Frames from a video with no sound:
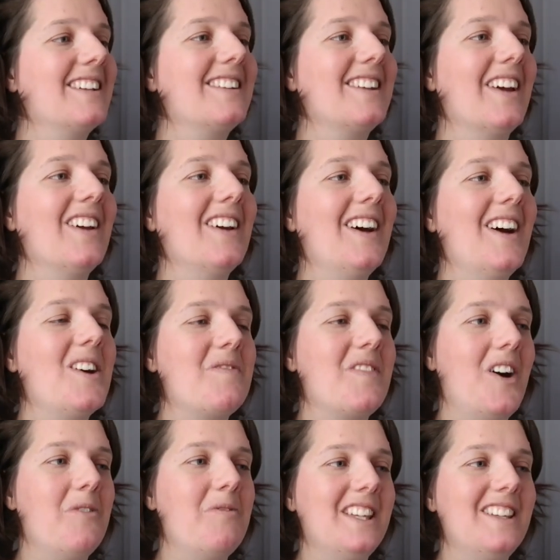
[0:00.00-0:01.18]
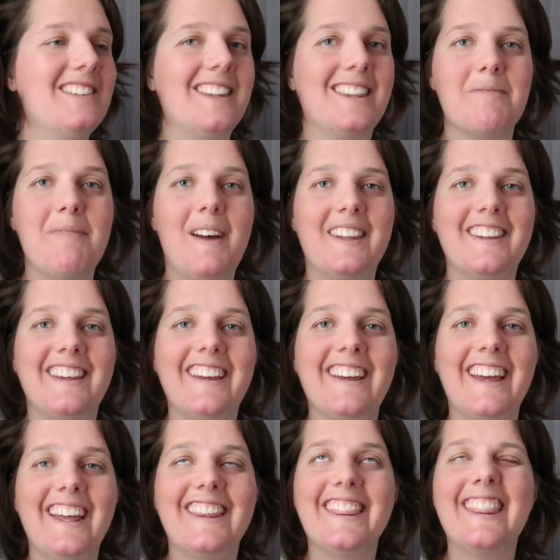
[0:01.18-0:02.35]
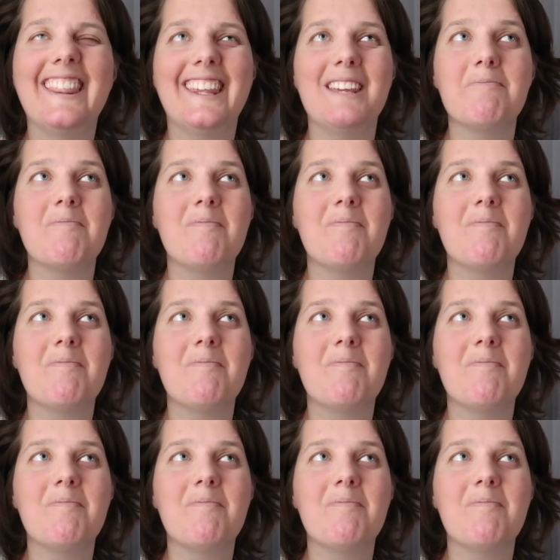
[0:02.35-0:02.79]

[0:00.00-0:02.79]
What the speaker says: so I'll be using the madder and the